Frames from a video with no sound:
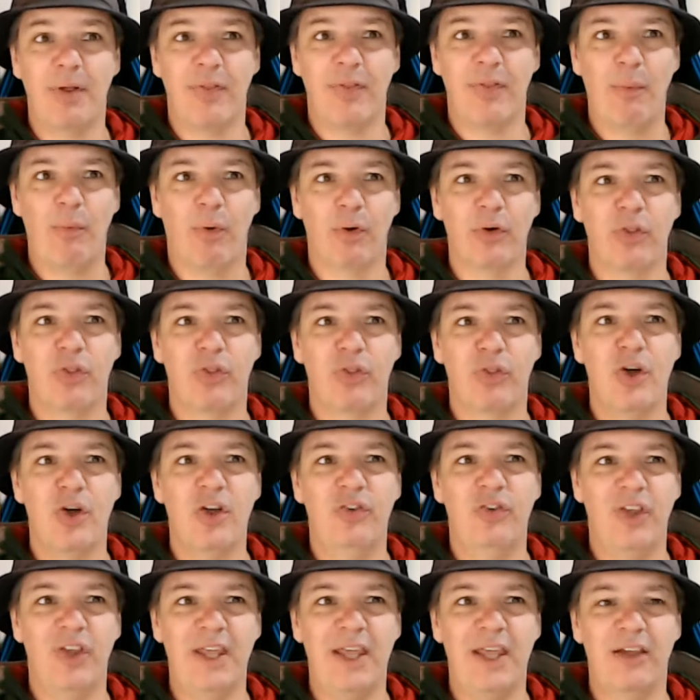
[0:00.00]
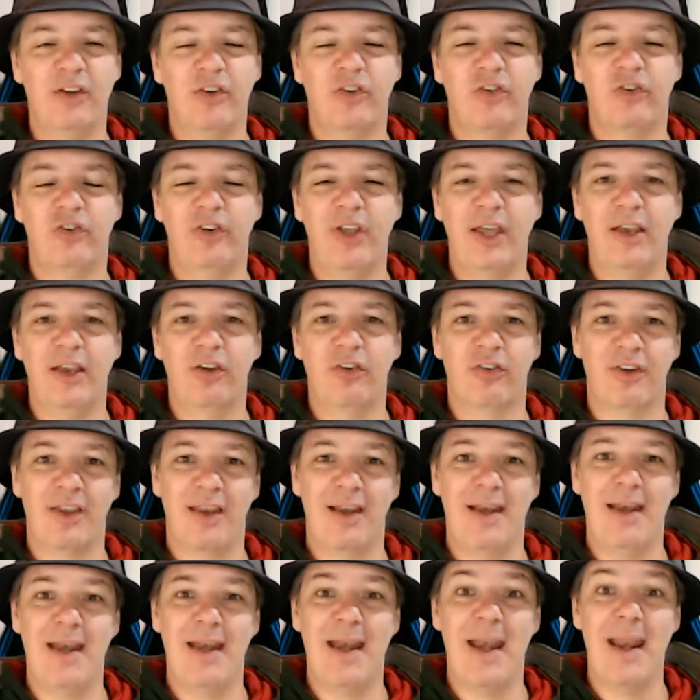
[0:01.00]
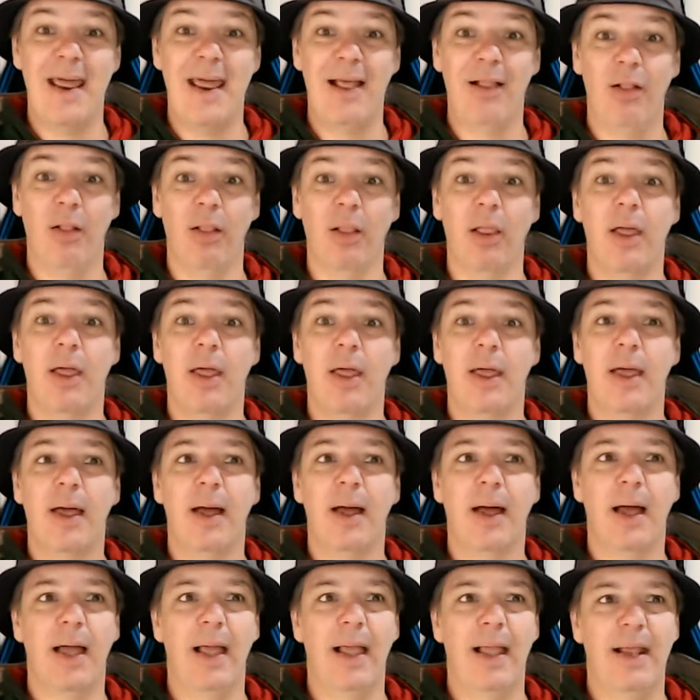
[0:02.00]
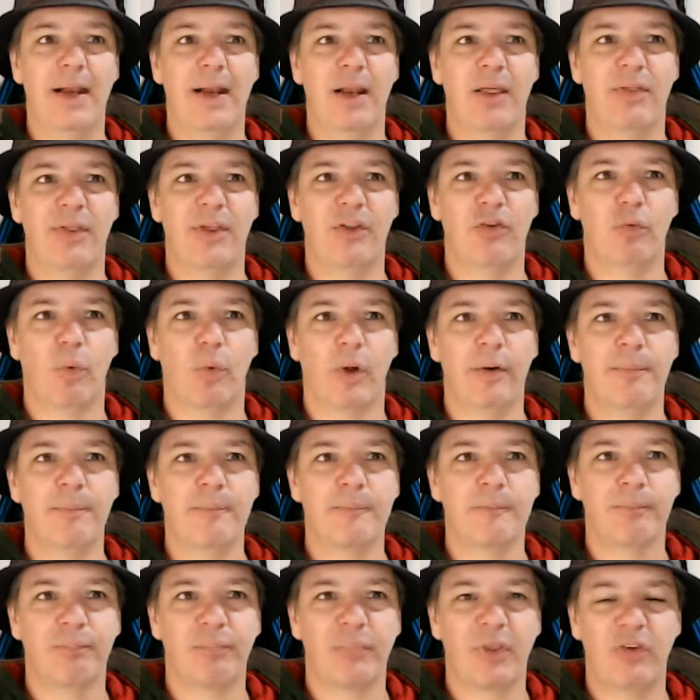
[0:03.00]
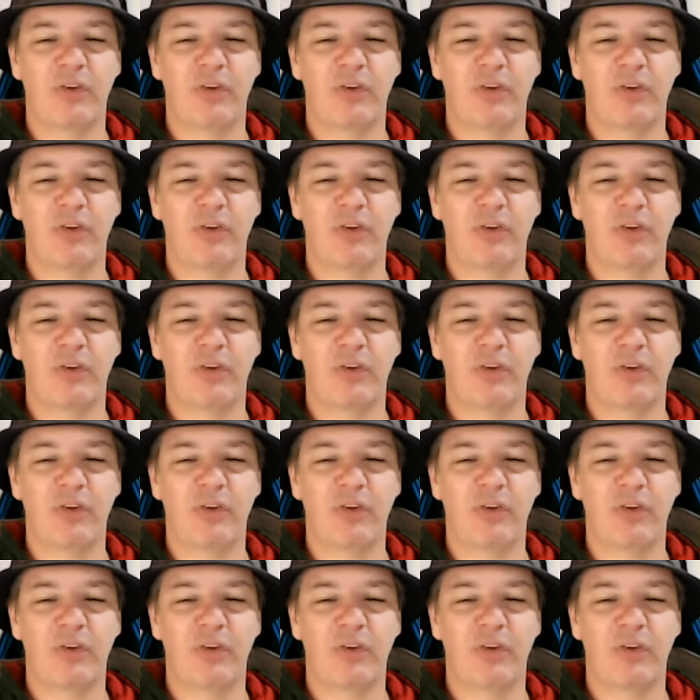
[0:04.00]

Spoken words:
but they won 36-0 in this one.